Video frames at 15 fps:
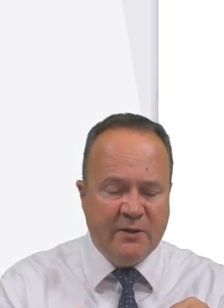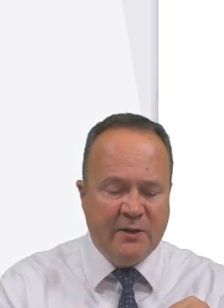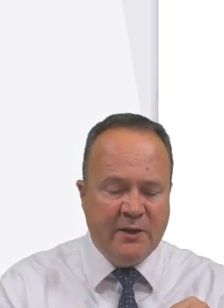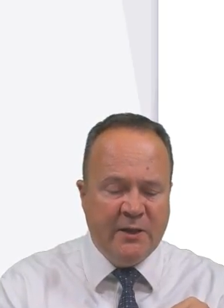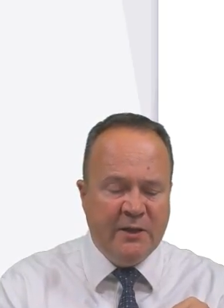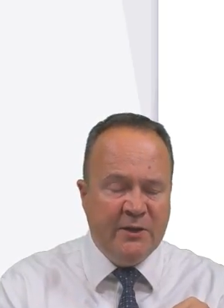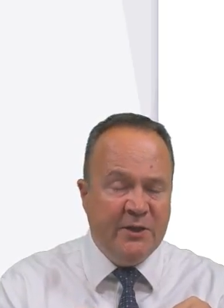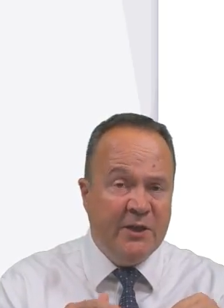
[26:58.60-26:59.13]

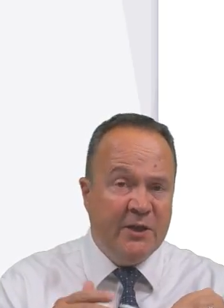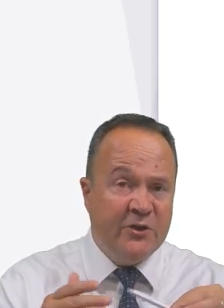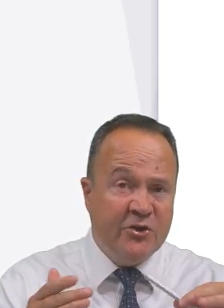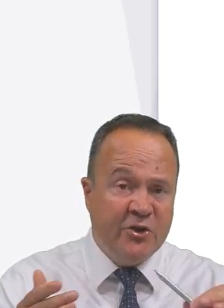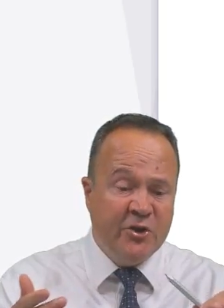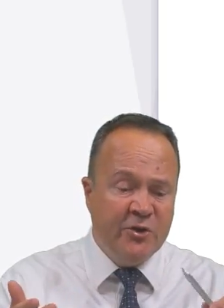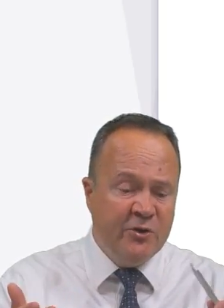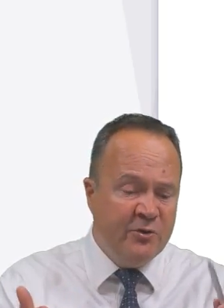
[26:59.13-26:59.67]
in year
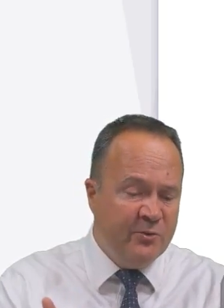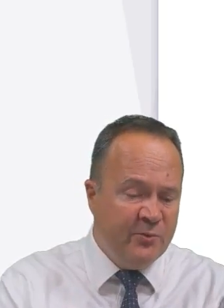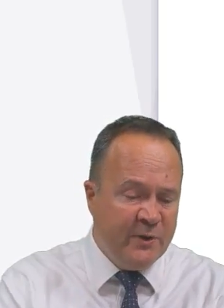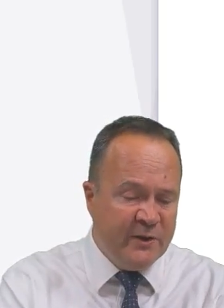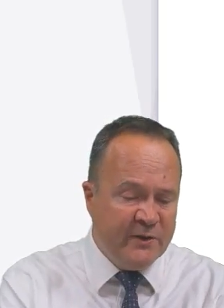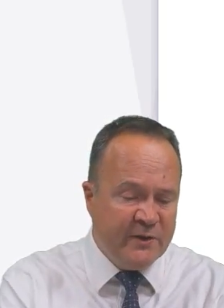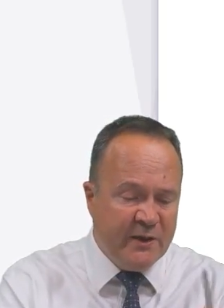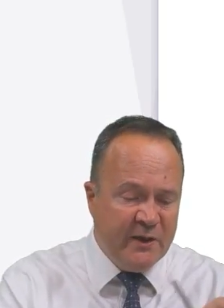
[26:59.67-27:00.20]
2, we
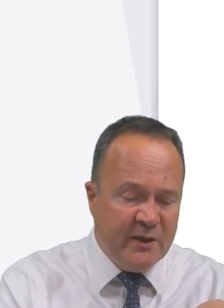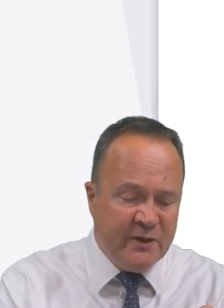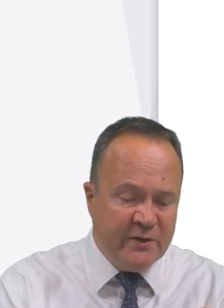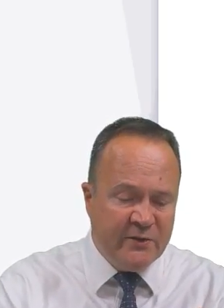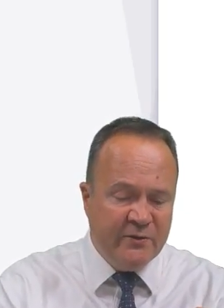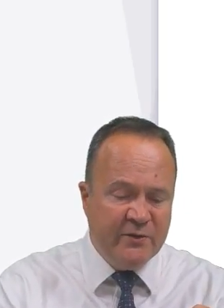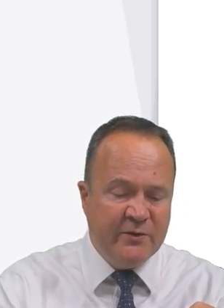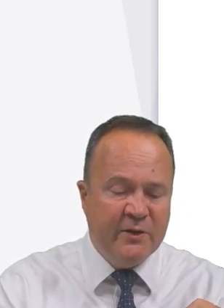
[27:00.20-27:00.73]
can see the
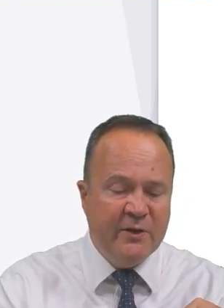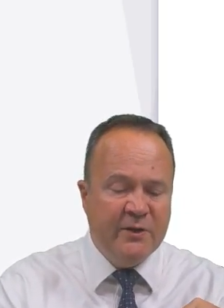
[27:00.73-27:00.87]
answer is